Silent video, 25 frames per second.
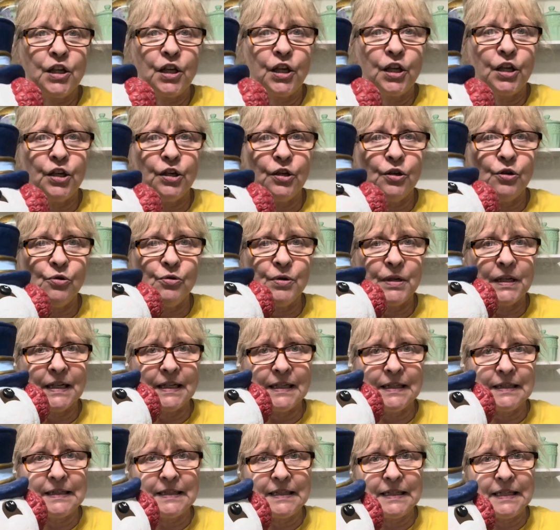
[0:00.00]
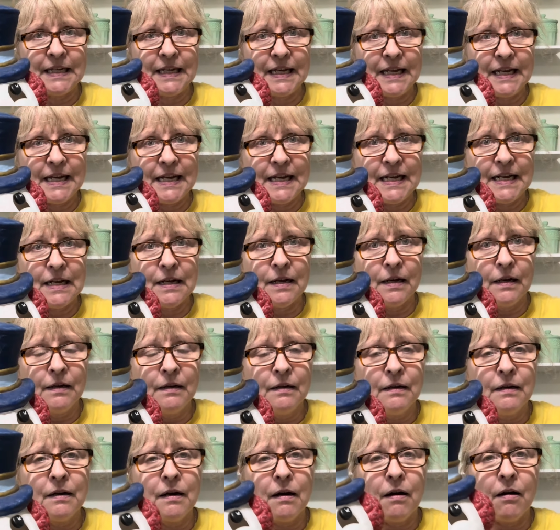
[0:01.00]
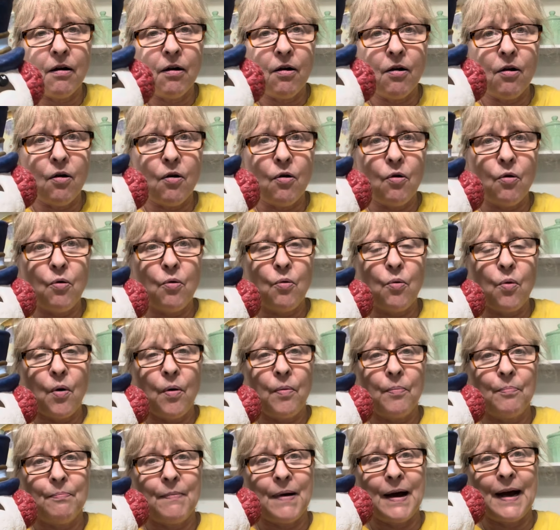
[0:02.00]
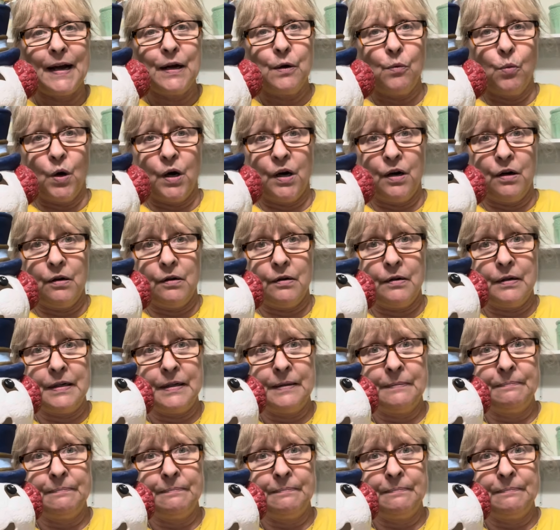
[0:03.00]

cute is he? Oh my word.